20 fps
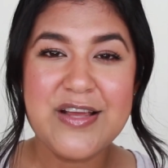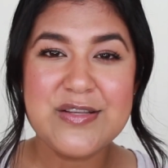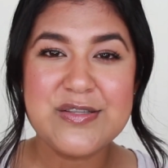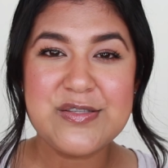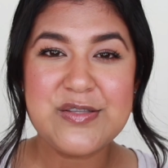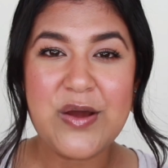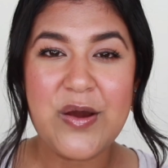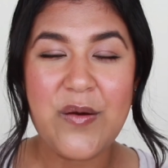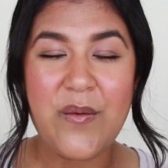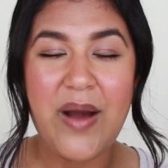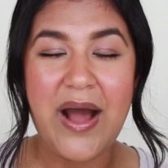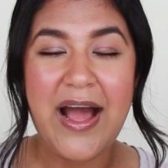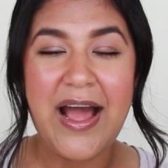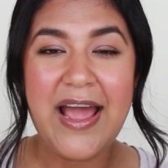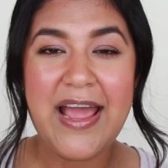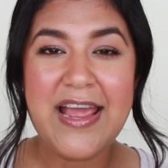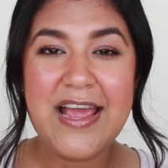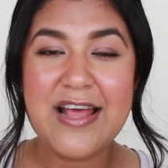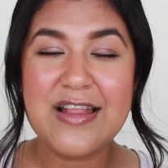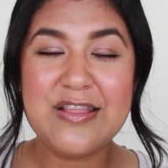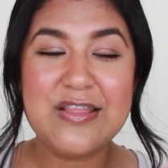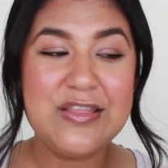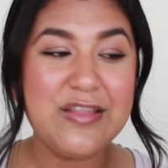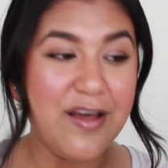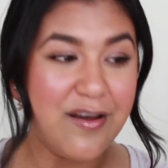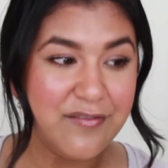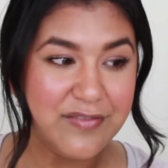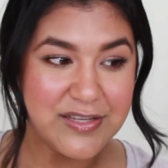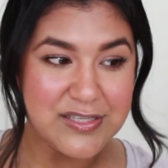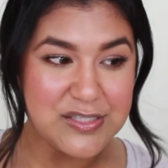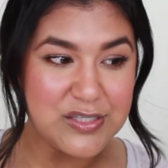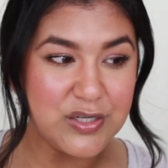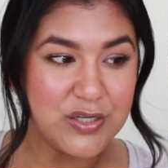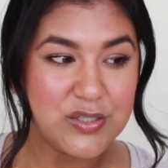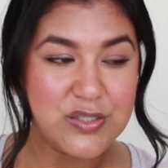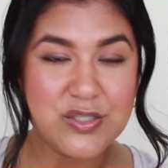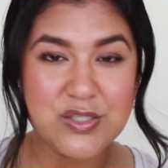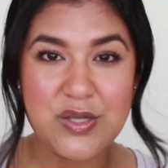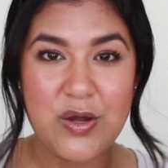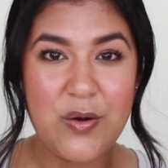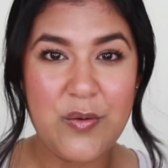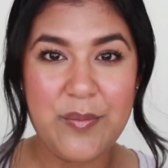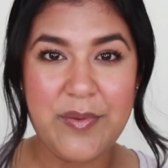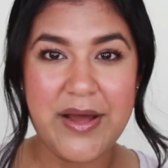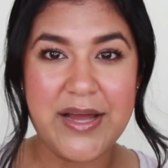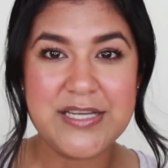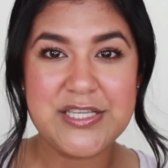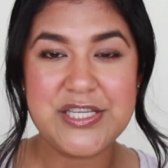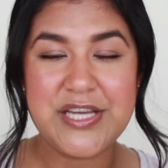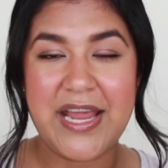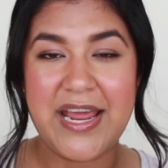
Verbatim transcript: So I love this look so much